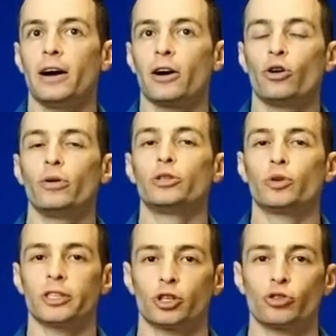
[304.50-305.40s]
are going
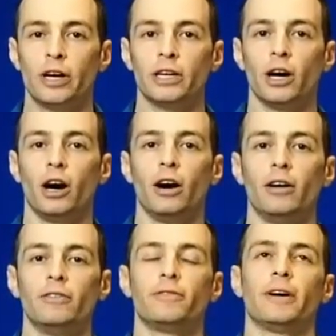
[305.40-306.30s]
towards the trend
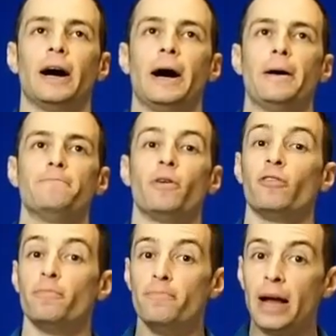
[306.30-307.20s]
of
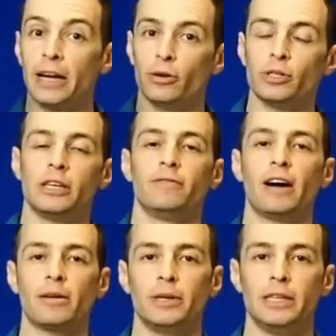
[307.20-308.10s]
mega dosing
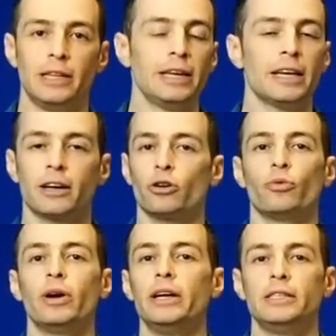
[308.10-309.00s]
vitamin D. They take
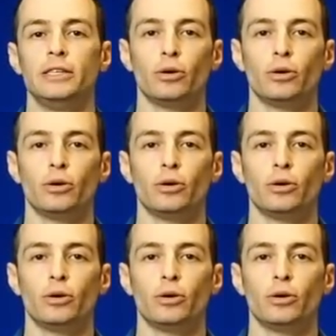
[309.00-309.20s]
crazy